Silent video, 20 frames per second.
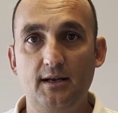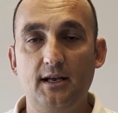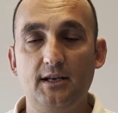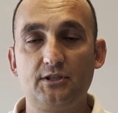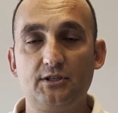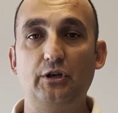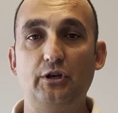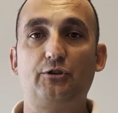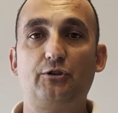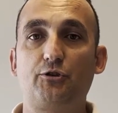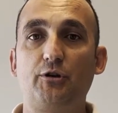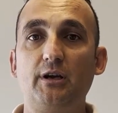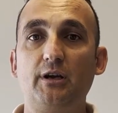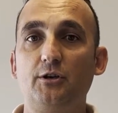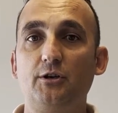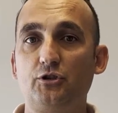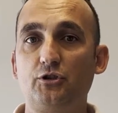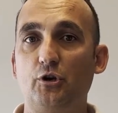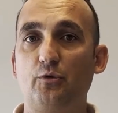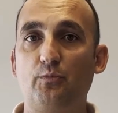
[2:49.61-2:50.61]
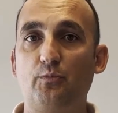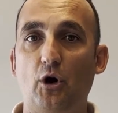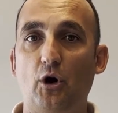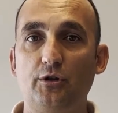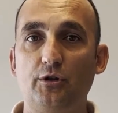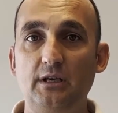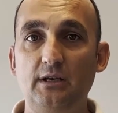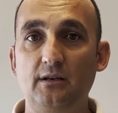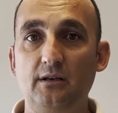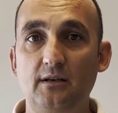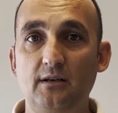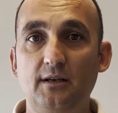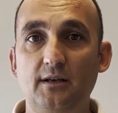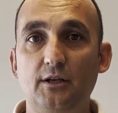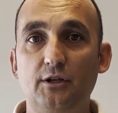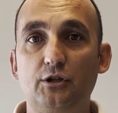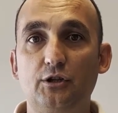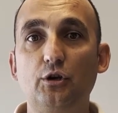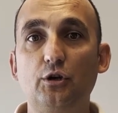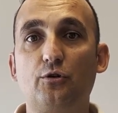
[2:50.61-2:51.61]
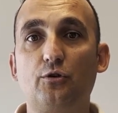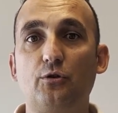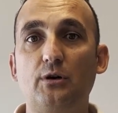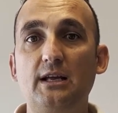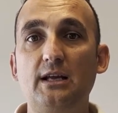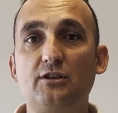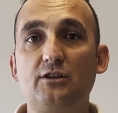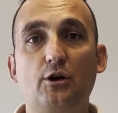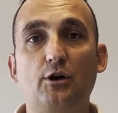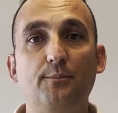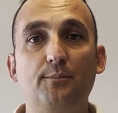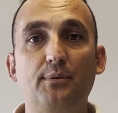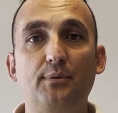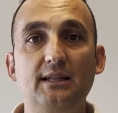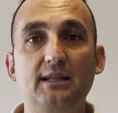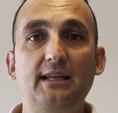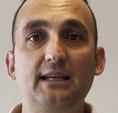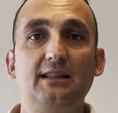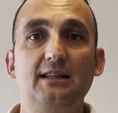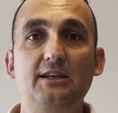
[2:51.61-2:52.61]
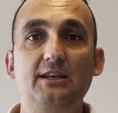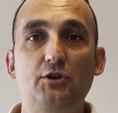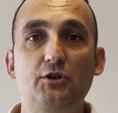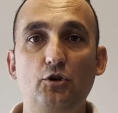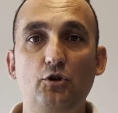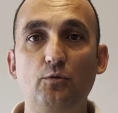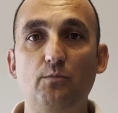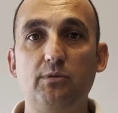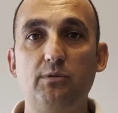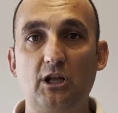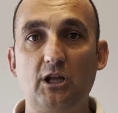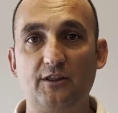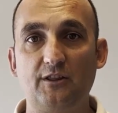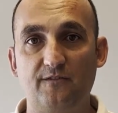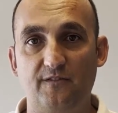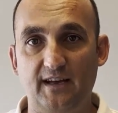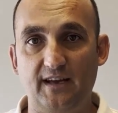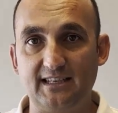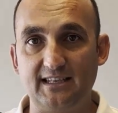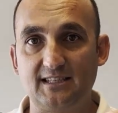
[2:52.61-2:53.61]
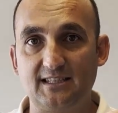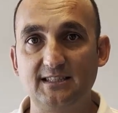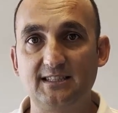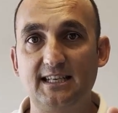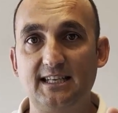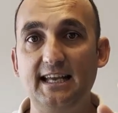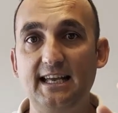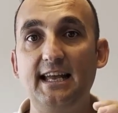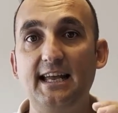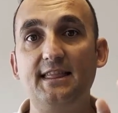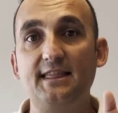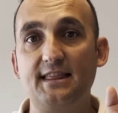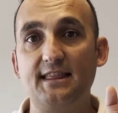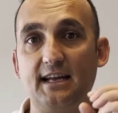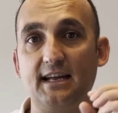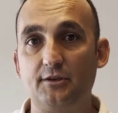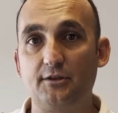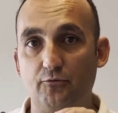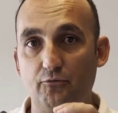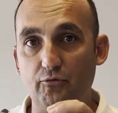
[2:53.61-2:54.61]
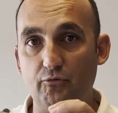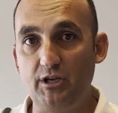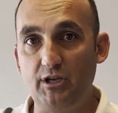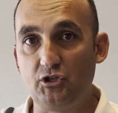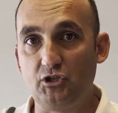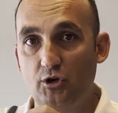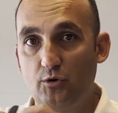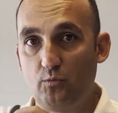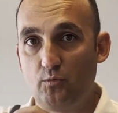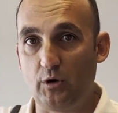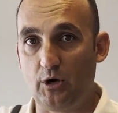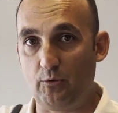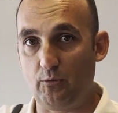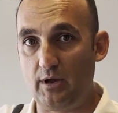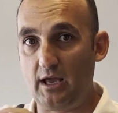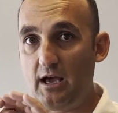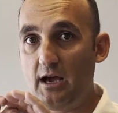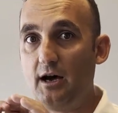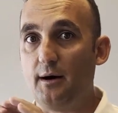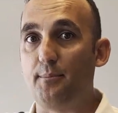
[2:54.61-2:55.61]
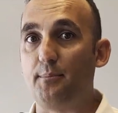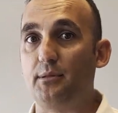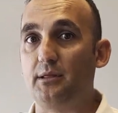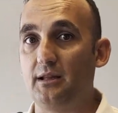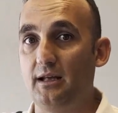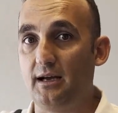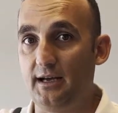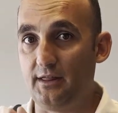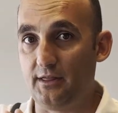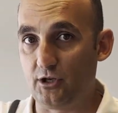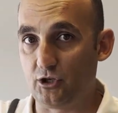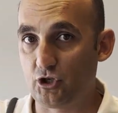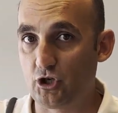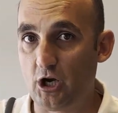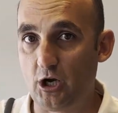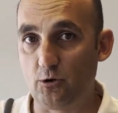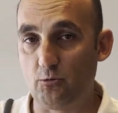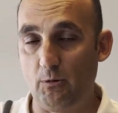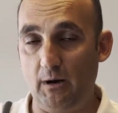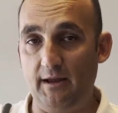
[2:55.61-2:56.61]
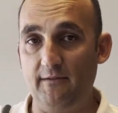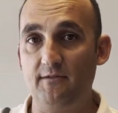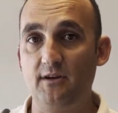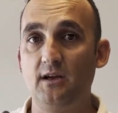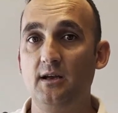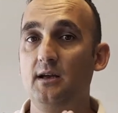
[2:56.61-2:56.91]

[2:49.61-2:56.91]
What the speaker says: So it triggers your body to create completely new blood vessels in that region where we apply the shockwave.